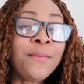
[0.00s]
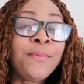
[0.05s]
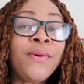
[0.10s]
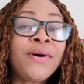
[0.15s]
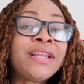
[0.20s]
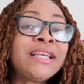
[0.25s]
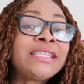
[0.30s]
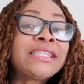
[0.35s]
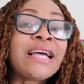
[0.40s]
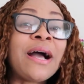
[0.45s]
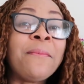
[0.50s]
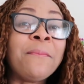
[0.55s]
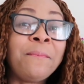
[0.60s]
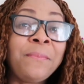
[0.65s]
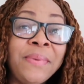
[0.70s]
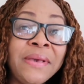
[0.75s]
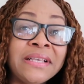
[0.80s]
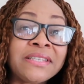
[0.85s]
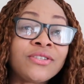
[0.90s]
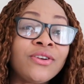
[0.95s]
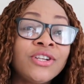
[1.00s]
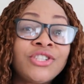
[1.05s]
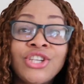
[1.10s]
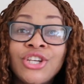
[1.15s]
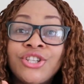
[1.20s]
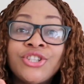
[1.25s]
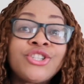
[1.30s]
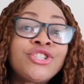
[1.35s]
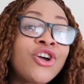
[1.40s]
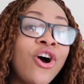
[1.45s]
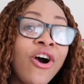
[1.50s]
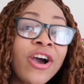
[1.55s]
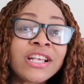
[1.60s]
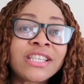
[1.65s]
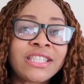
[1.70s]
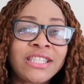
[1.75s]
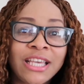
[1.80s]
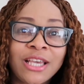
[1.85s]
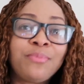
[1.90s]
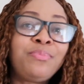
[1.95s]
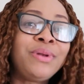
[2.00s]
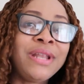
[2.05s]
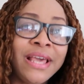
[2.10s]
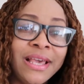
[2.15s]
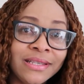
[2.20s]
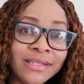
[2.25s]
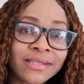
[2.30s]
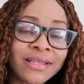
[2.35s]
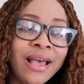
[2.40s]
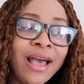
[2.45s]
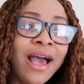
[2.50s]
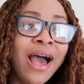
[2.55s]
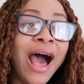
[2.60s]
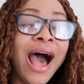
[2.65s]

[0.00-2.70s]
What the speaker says: But it can be such a toxic place.